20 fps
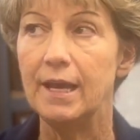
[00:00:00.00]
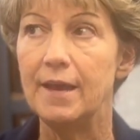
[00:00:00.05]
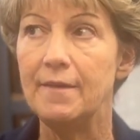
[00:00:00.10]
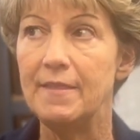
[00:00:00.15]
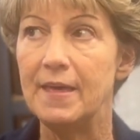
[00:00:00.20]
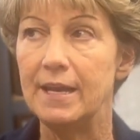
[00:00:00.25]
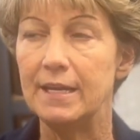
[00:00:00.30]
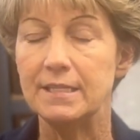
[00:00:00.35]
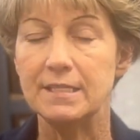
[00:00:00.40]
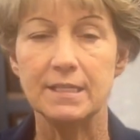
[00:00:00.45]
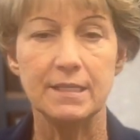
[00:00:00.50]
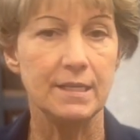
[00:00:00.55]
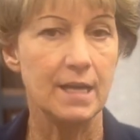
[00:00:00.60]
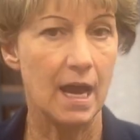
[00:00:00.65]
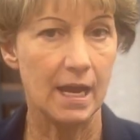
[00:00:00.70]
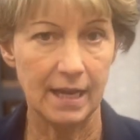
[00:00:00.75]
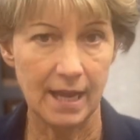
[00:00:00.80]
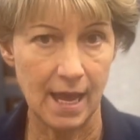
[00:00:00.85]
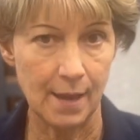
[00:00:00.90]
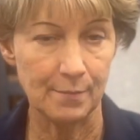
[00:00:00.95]
and then it did
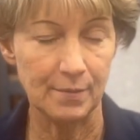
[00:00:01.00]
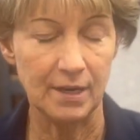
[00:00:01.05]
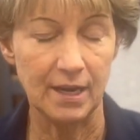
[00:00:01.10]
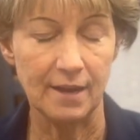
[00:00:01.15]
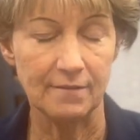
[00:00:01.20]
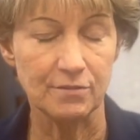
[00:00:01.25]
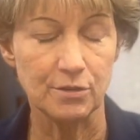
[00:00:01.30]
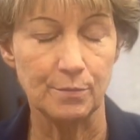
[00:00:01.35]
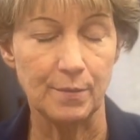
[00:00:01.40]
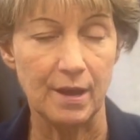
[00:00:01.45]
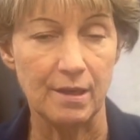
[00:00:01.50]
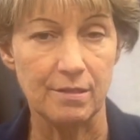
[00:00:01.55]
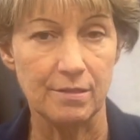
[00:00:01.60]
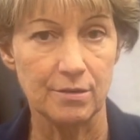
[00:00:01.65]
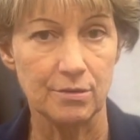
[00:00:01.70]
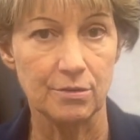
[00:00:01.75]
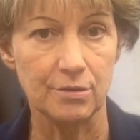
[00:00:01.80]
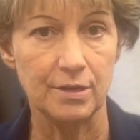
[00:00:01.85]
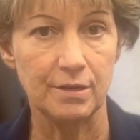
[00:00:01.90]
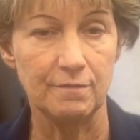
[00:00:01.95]
not happen after my
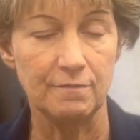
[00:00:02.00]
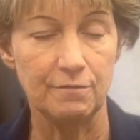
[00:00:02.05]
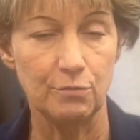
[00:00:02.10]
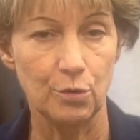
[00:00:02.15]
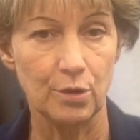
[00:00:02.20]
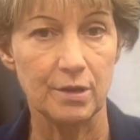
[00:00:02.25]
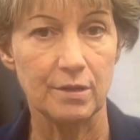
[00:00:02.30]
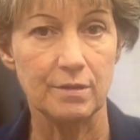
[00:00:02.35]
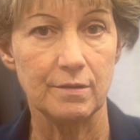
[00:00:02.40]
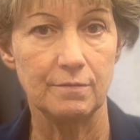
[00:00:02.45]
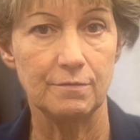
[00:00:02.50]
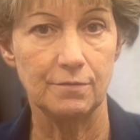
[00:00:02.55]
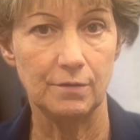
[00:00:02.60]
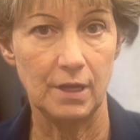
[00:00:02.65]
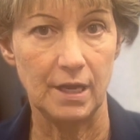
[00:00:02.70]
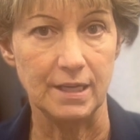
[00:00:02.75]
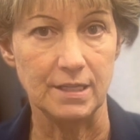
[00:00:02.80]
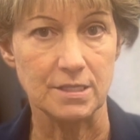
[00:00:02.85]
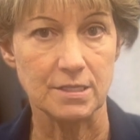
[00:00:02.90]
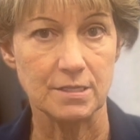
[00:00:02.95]
third and fourth
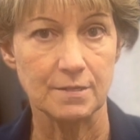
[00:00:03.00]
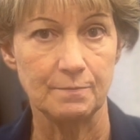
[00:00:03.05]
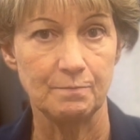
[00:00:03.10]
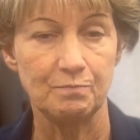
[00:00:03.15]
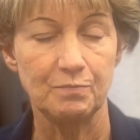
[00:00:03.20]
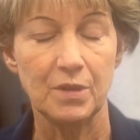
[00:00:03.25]
flights.